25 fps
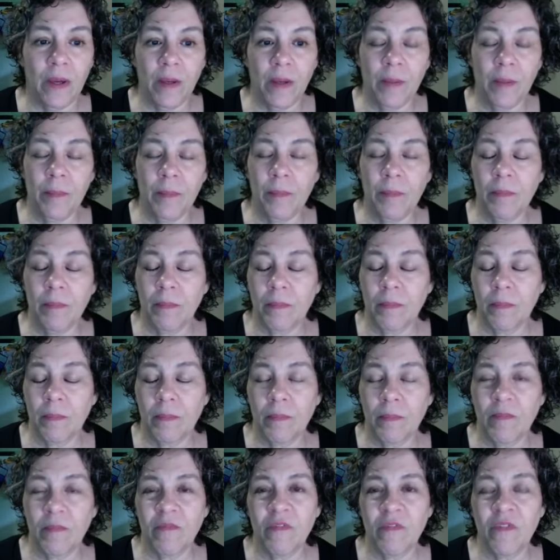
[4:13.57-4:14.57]
Um,
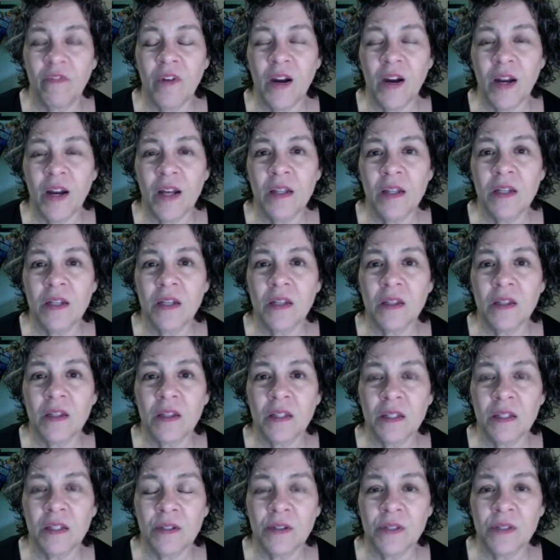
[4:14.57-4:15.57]
find
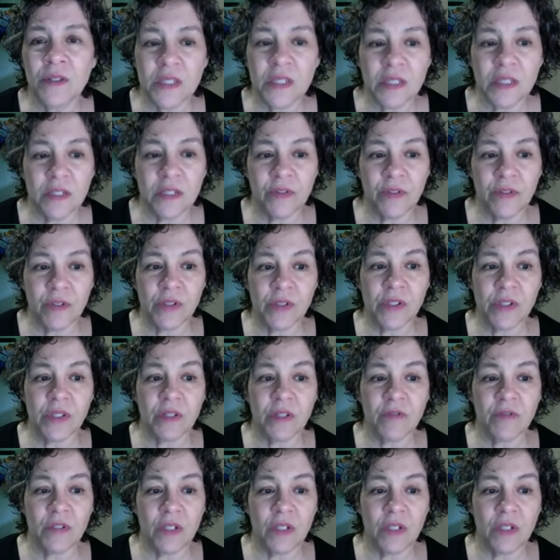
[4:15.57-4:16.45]
little slivers of